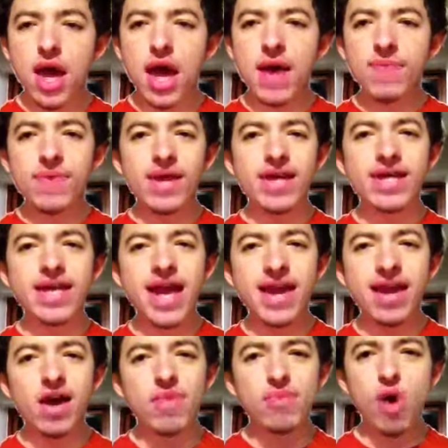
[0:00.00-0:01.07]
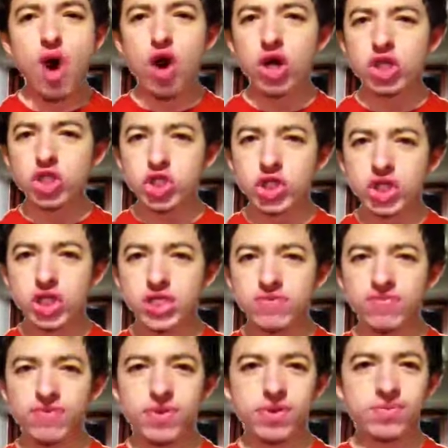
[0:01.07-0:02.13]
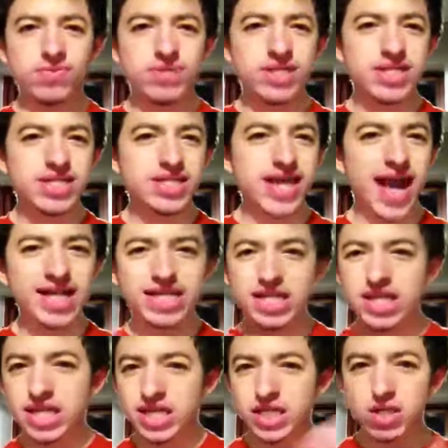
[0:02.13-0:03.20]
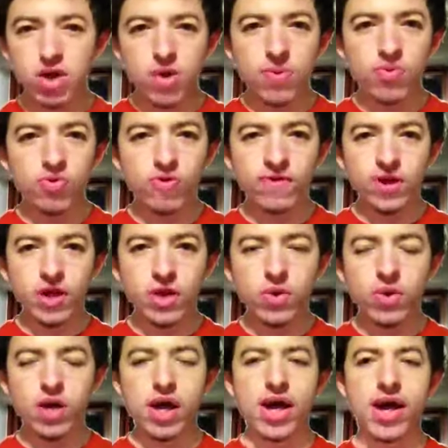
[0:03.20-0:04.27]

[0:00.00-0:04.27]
And again, apologies for the scatteredness of the review.